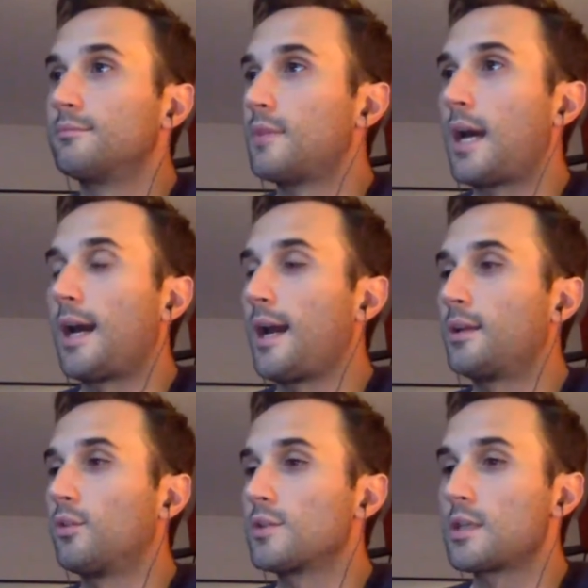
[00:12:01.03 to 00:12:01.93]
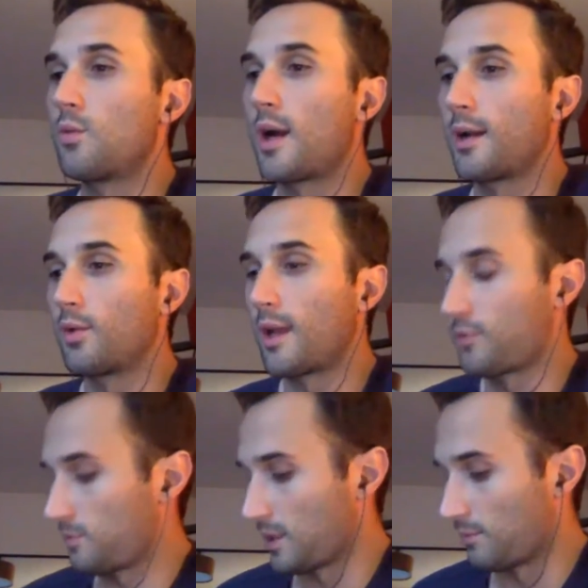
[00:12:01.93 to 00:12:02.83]
I don't see why it would have to
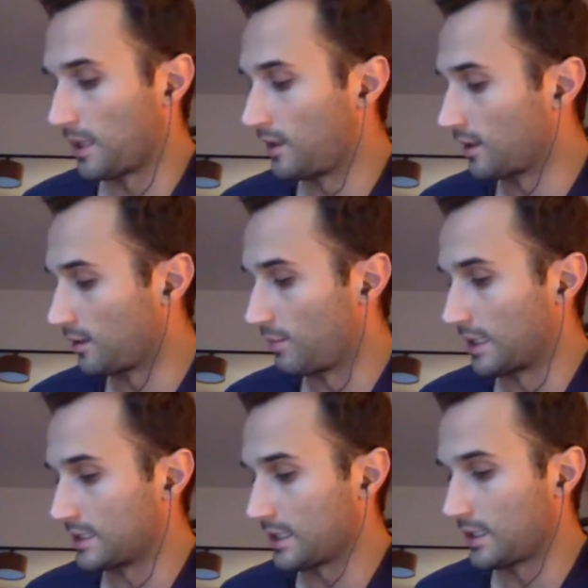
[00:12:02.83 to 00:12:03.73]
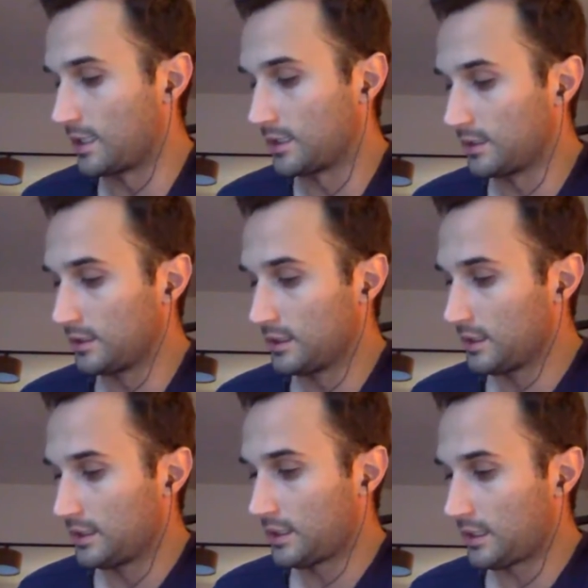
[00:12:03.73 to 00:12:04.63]
be a big city,
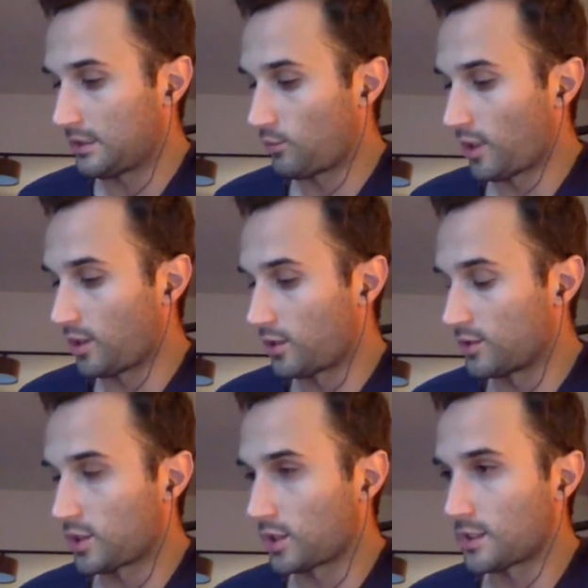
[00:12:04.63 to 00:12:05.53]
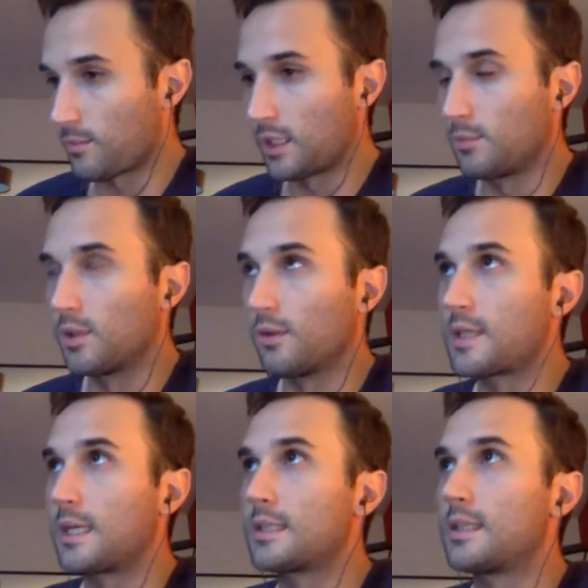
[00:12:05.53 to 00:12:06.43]
why you couldn't start something in the middle of
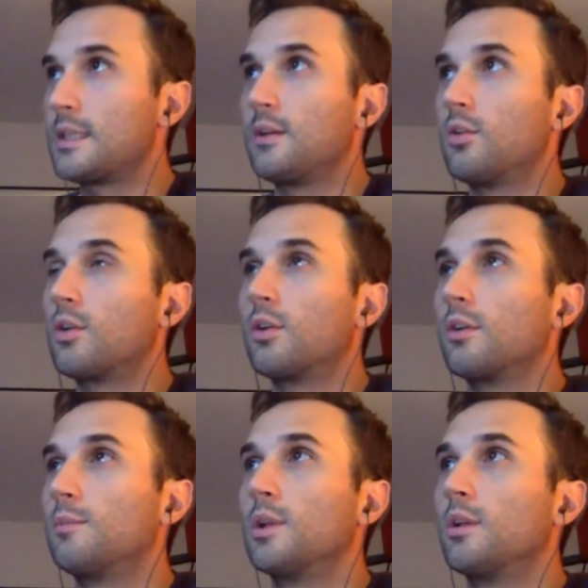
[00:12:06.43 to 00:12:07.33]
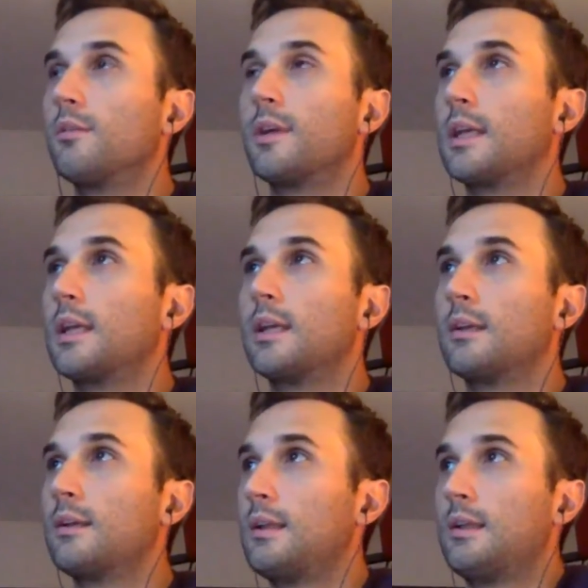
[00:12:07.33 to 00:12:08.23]
Tennessee or in the middle of a,
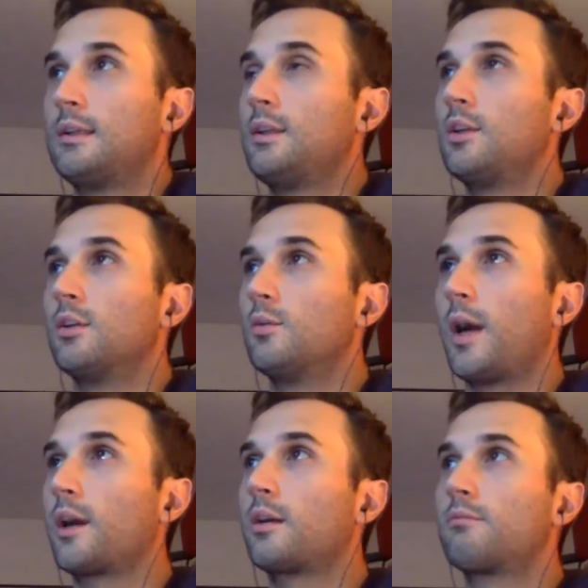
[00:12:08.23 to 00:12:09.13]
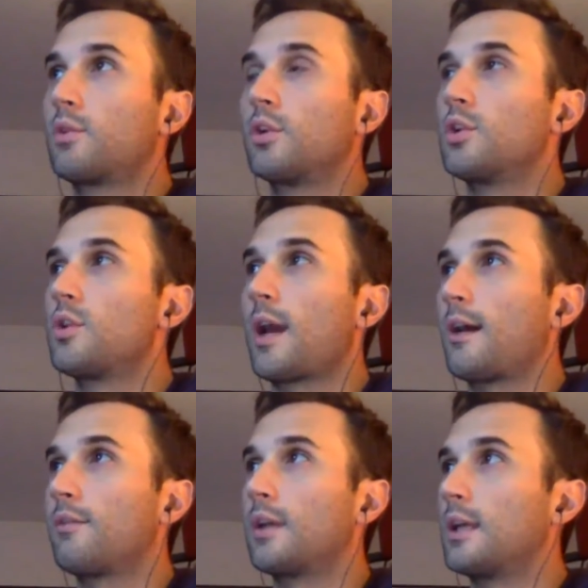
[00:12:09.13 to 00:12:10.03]
you know, why couldn't you
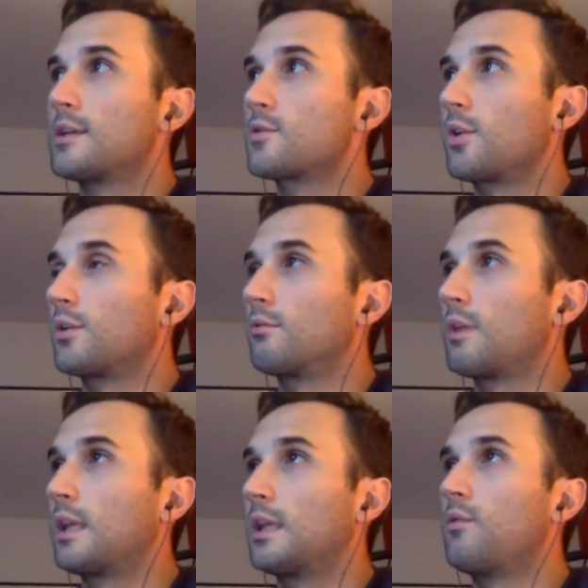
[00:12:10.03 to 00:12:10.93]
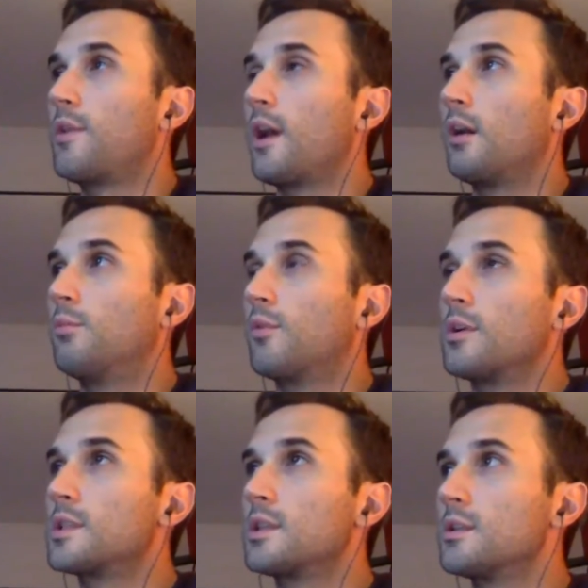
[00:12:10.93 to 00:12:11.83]
have a strong Kilifi hub, for
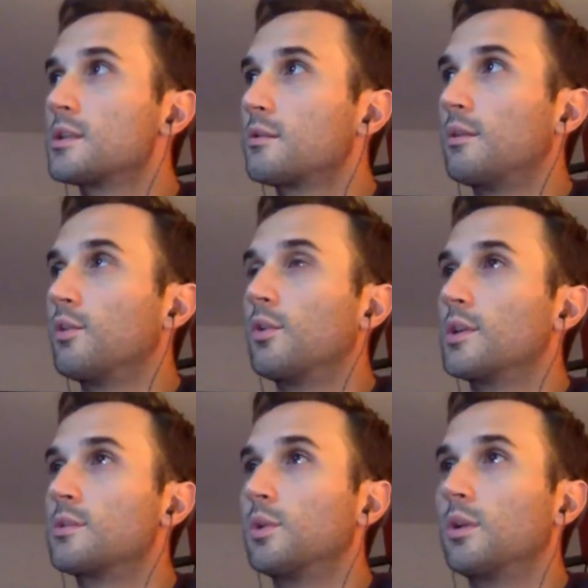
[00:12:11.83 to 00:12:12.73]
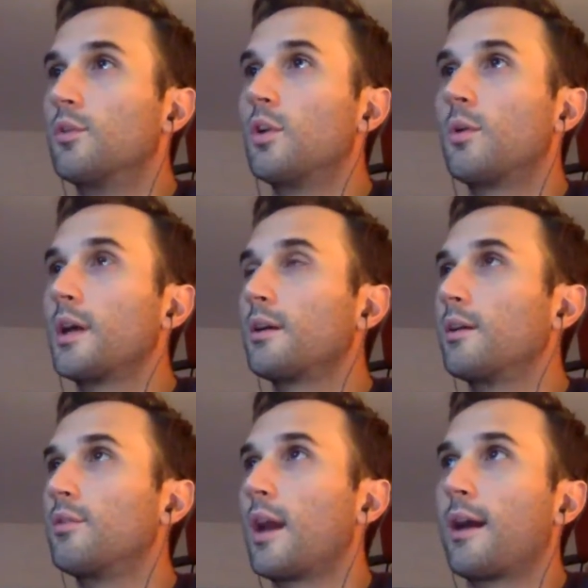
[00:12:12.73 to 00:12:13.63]
instance, even though it's in the middle of nowhere? If
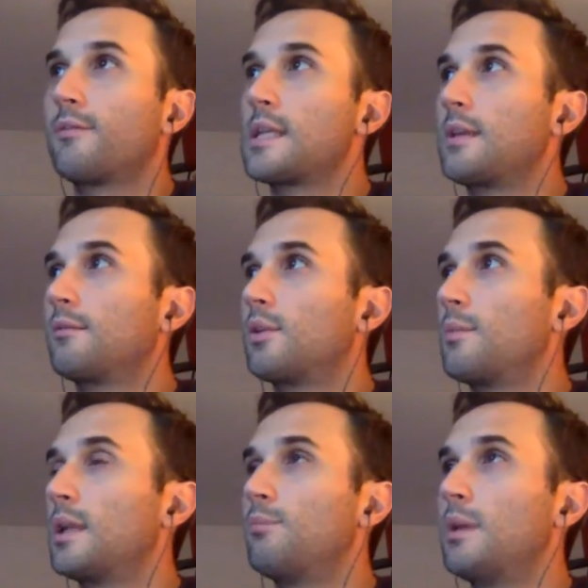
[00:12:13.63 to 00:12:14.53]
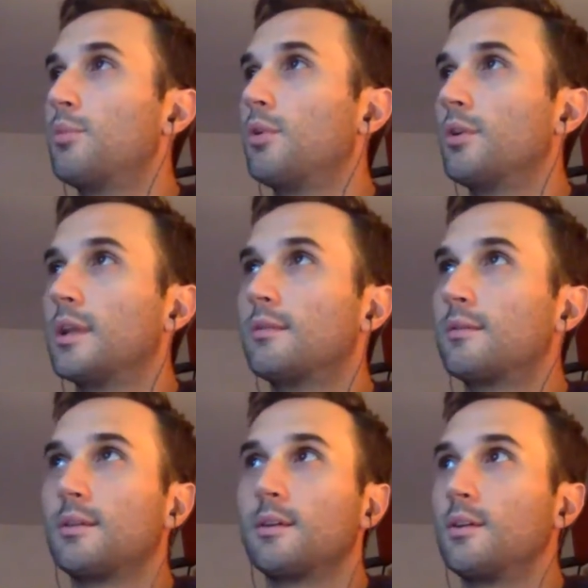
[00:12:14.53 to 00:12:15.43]
you have 10 committed people that,
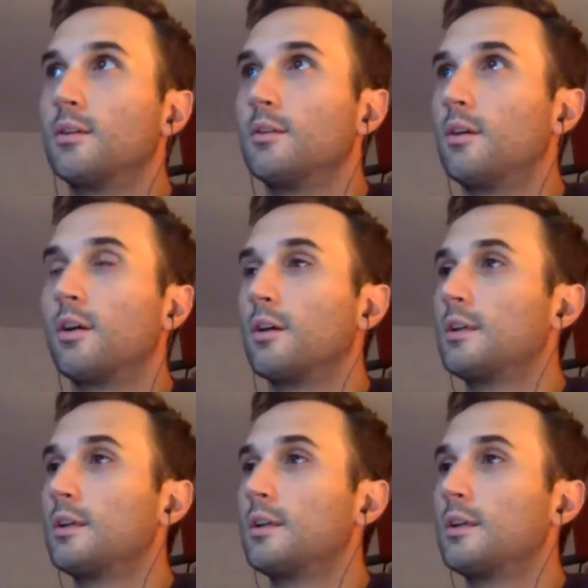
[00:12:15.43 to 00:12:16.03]
you know, are